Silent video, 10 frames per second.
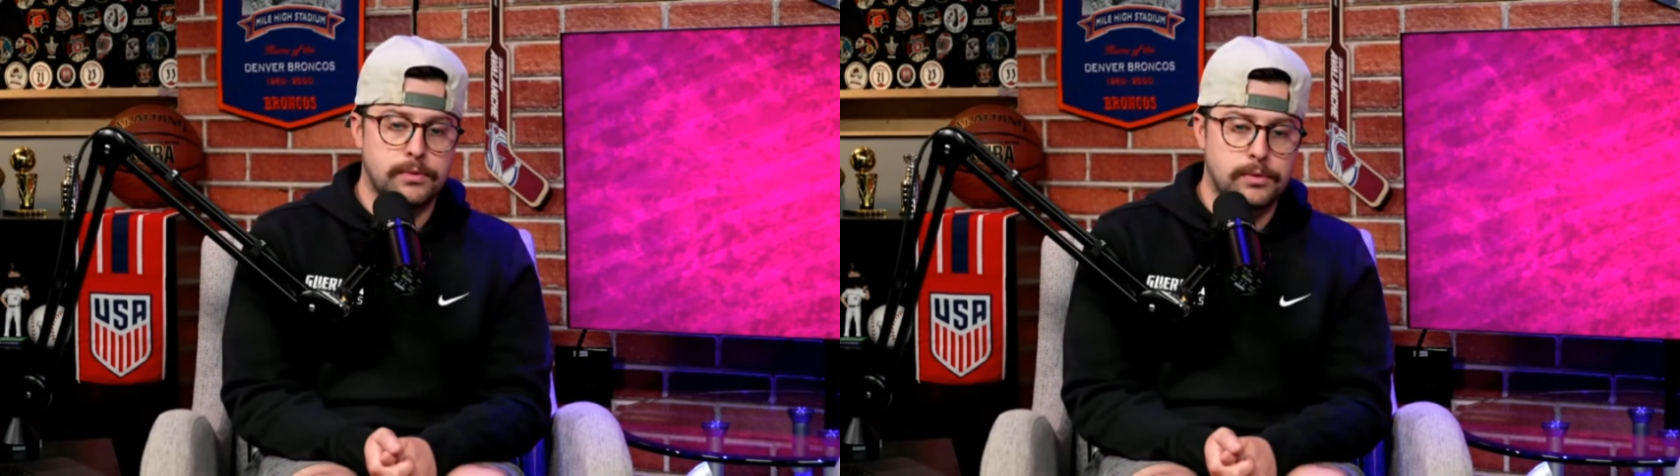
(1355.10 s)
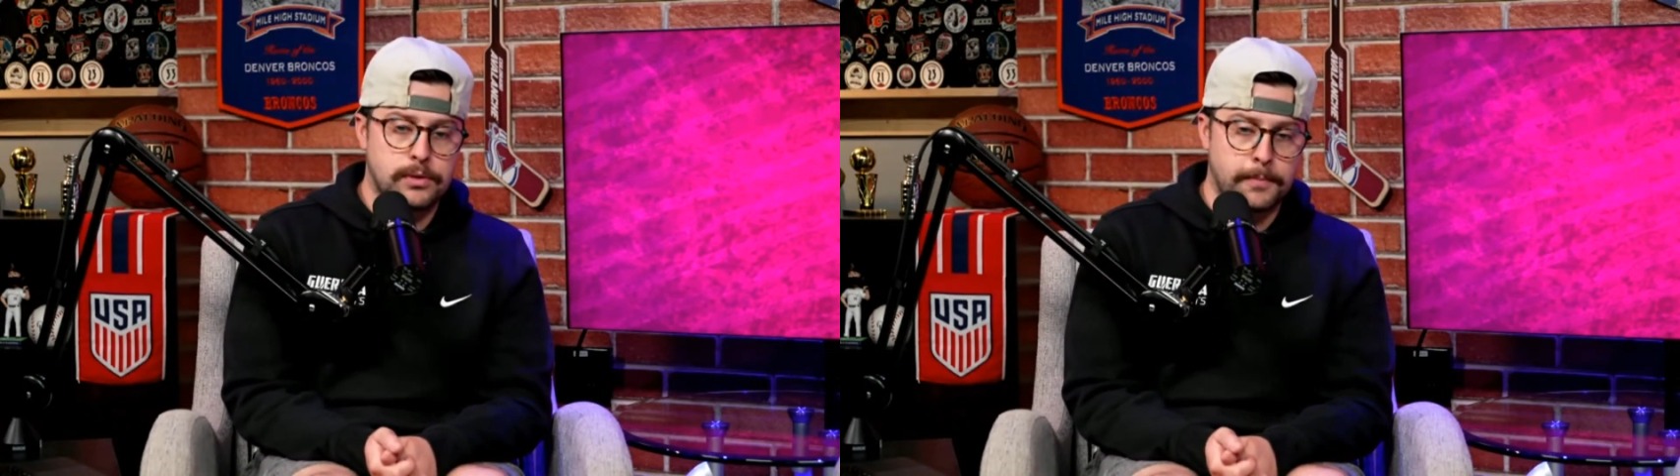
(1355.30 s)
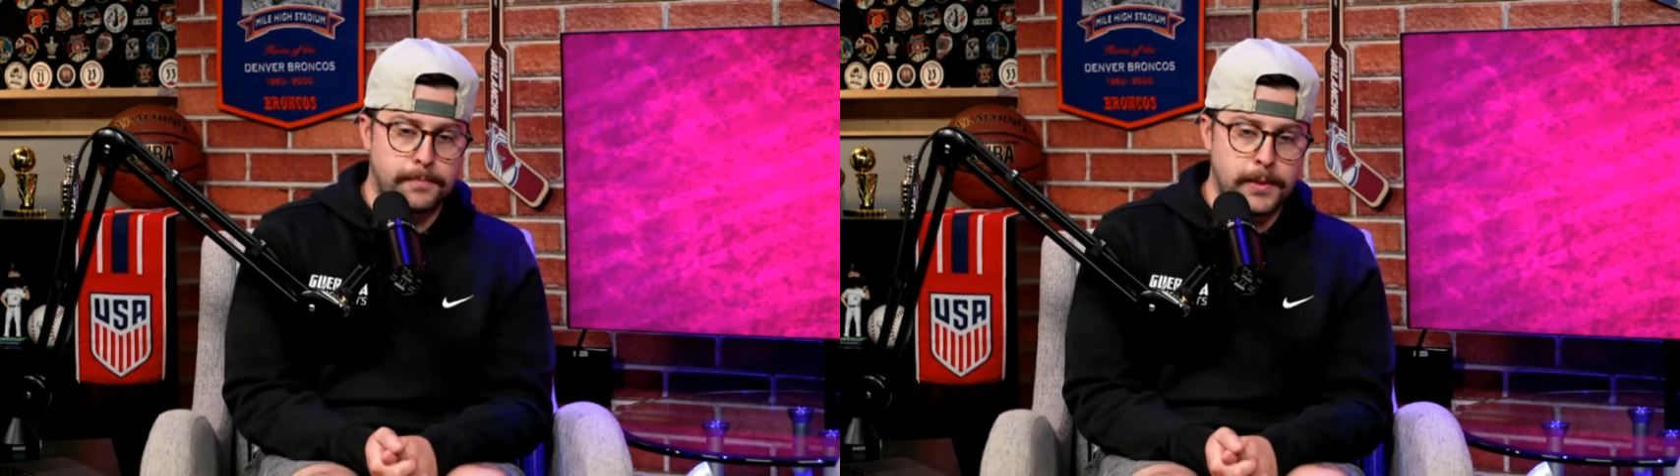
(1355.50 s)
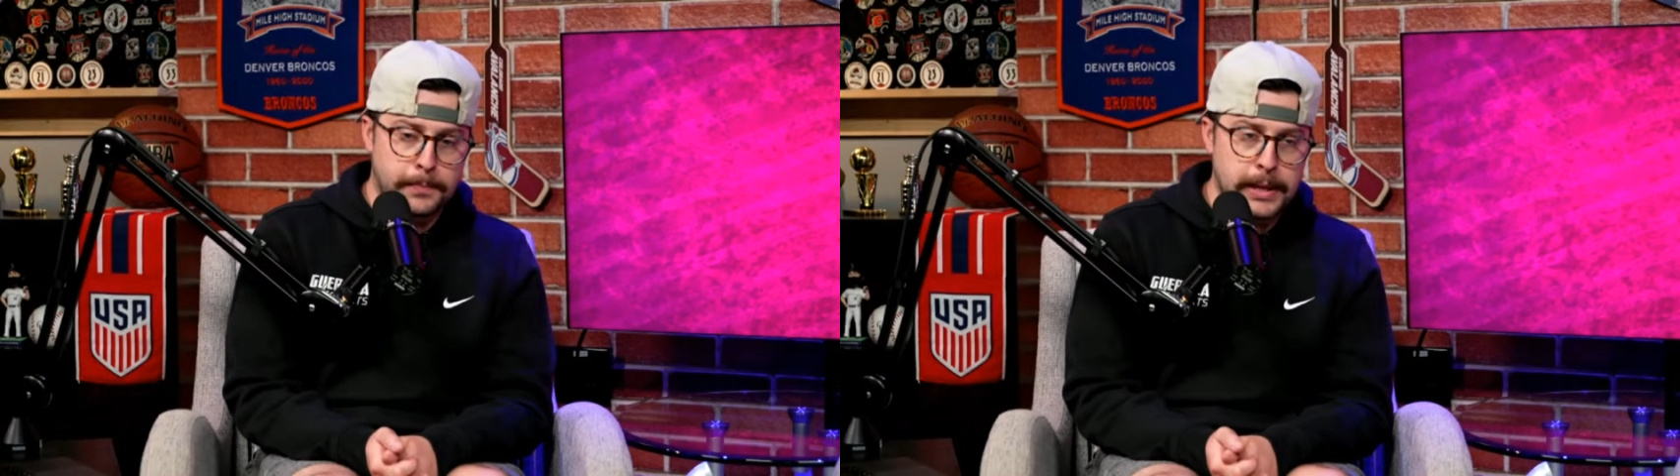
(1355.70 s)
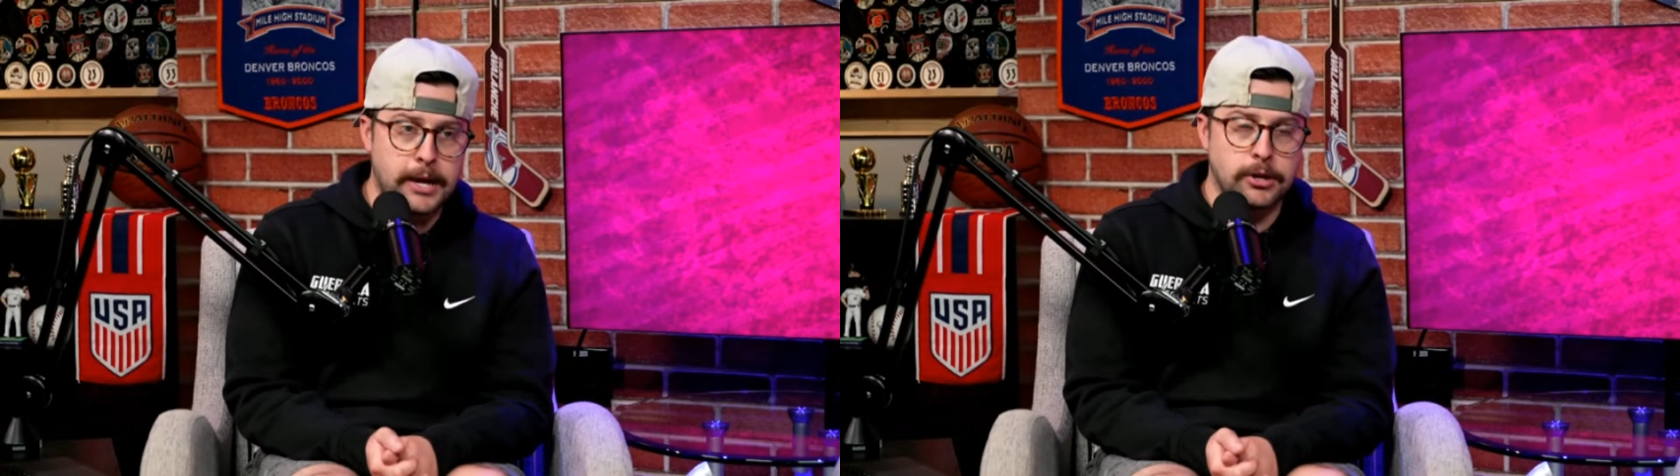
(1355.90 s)
The
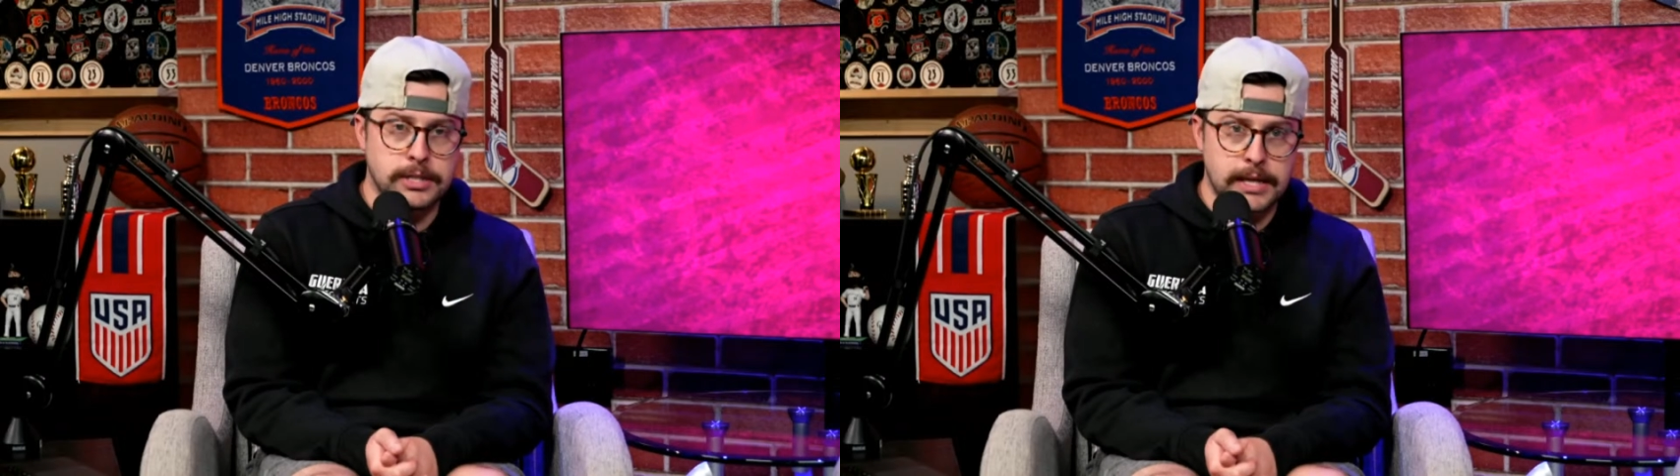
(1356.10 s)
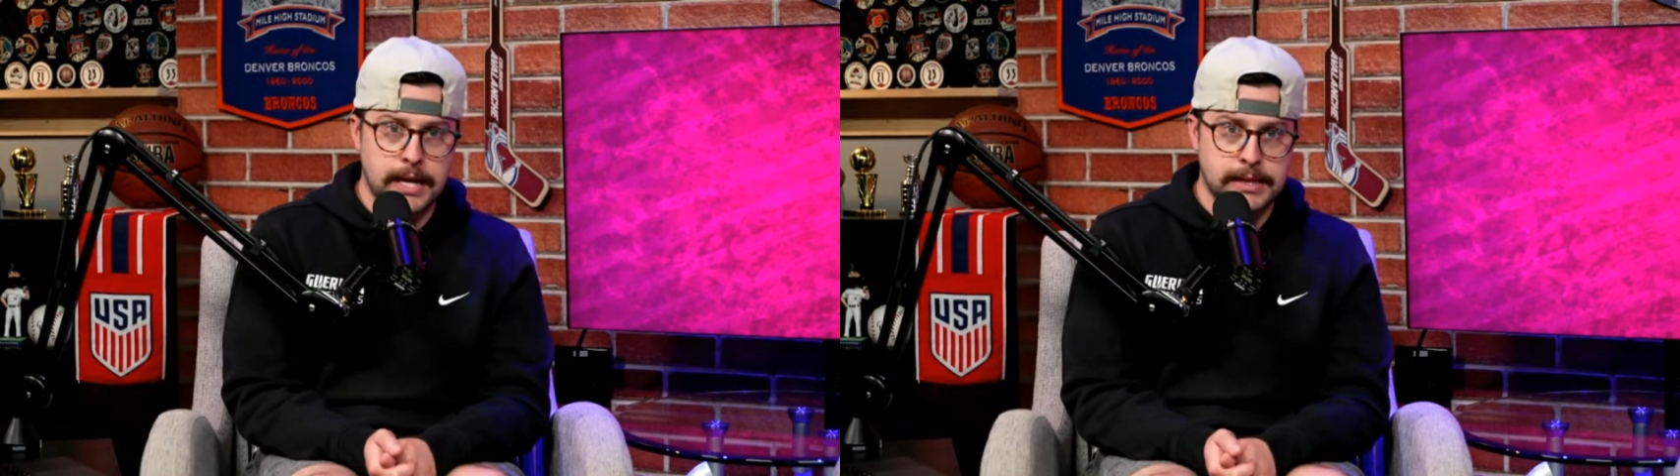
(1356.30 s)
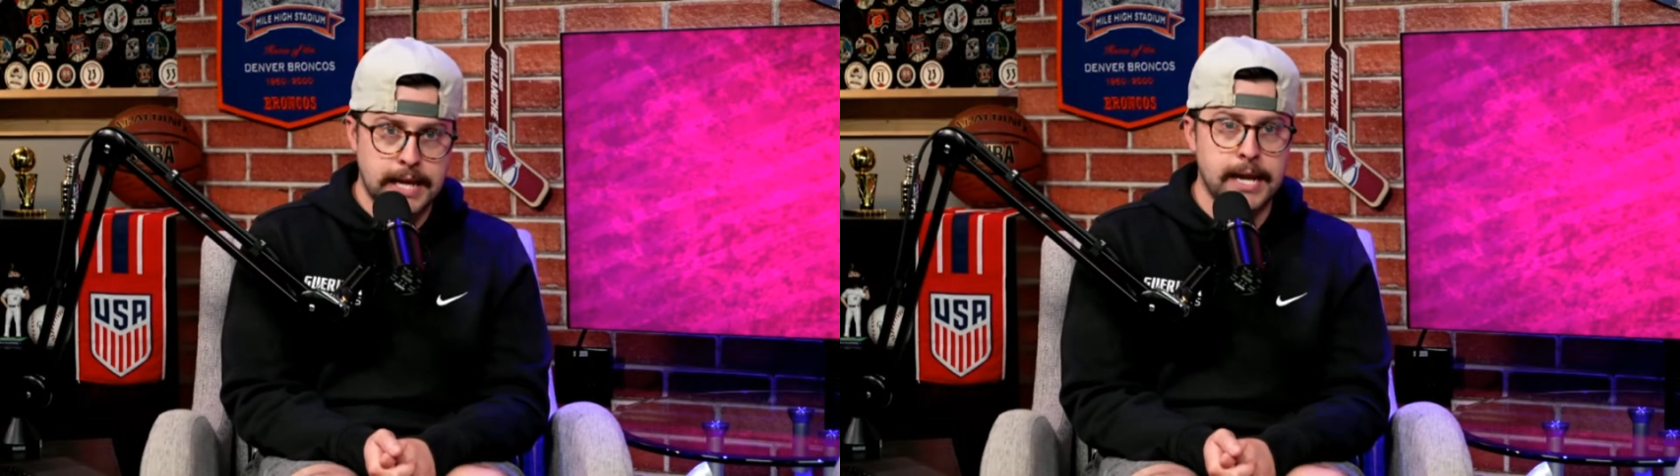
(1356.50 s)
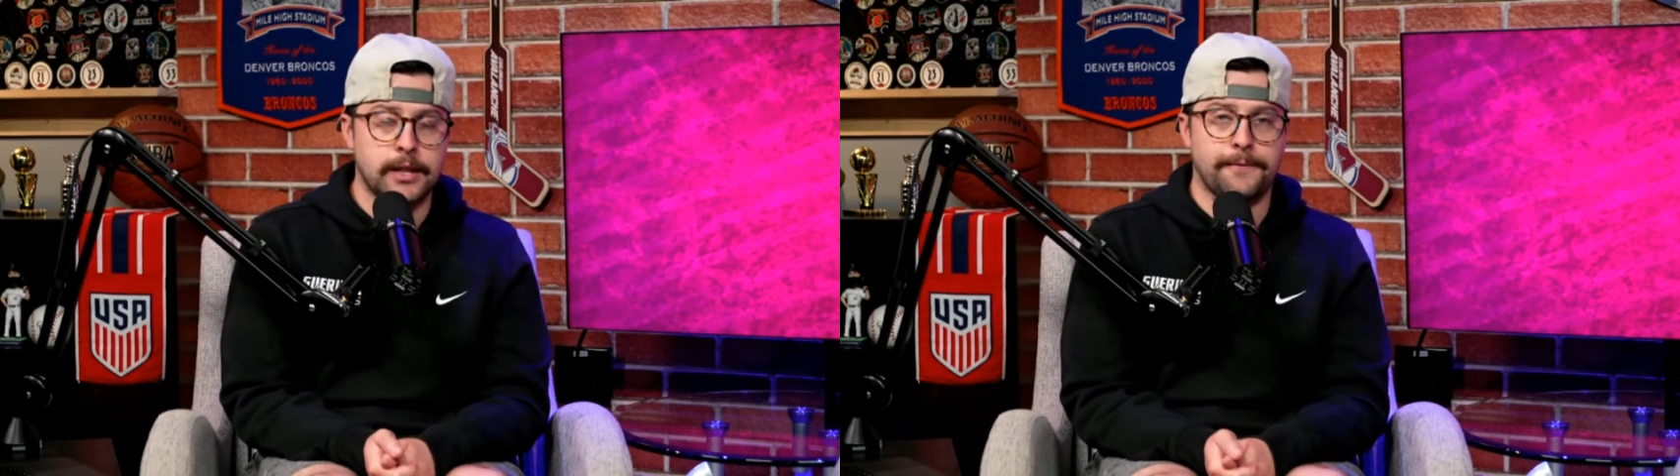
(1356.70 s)
players at the end of